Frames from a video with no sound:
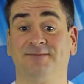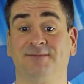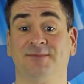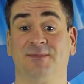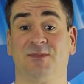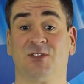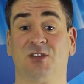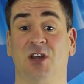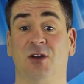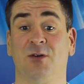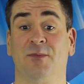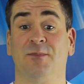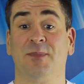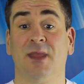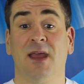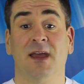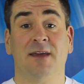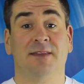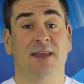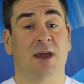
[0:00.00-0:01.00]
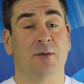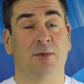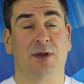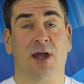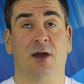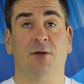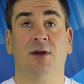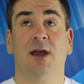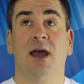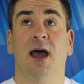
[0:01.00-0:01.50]
So there we
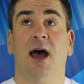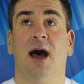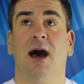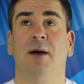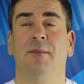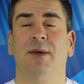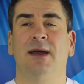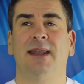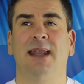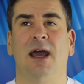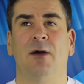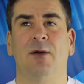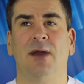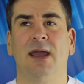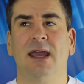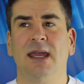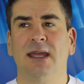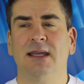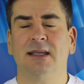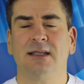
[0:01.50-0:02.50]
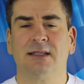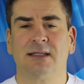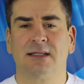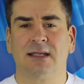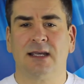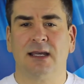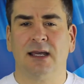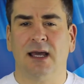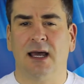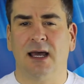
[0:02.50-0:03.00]
go. Now,
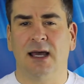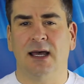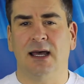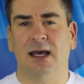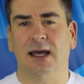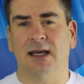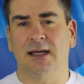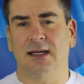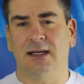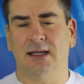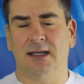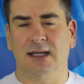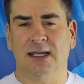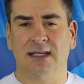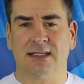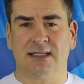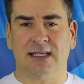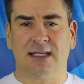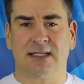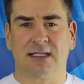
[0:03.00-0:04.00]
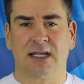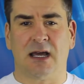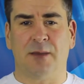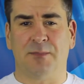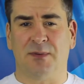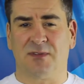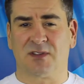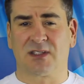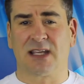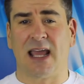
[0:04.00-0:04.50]
is this type
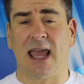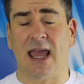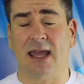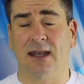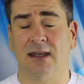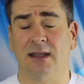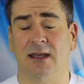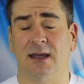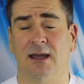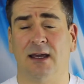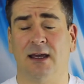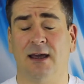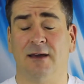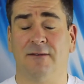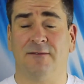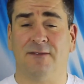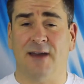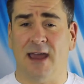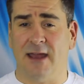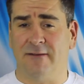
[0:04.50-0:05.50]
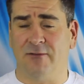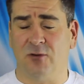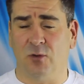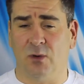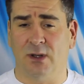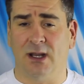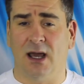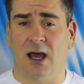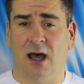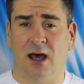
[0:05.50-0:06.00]
of scan for
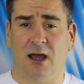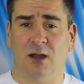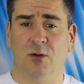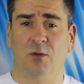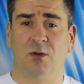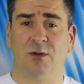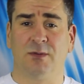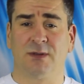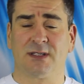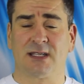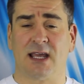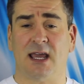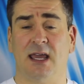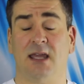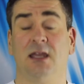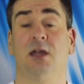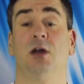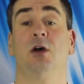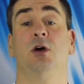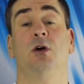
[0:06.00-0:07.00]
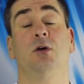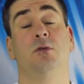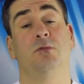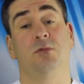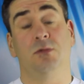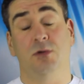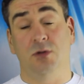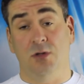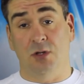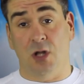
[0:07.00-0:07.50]
everyone? I would say
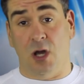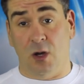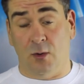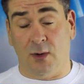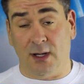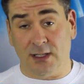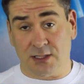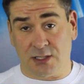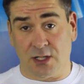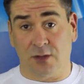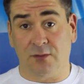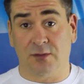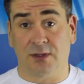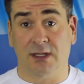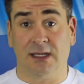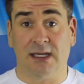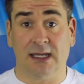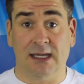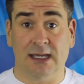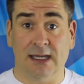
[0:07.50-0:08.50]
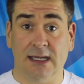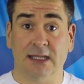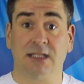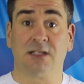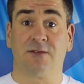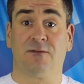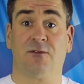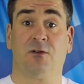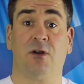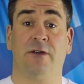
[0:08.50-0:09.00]
no, I don't think it
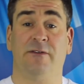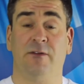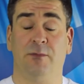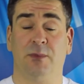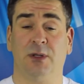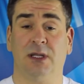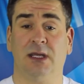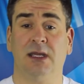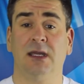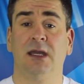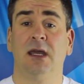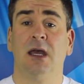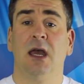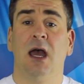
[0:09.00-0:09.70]
is for everybody.